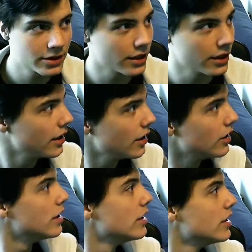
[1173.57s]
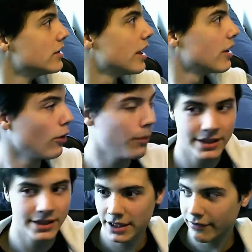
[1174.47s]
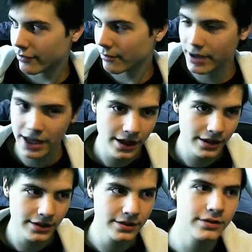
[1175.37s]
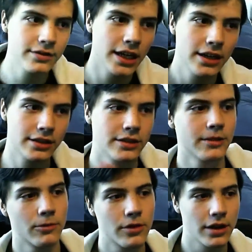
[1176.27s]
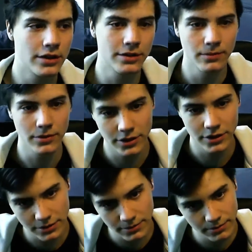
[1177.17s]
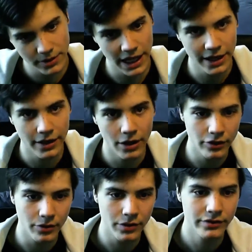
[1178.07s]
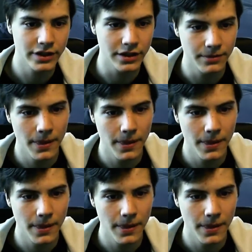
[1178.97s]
I'm just gonna take all my stuff from here and take it somewhere else, and we'll just get it over with.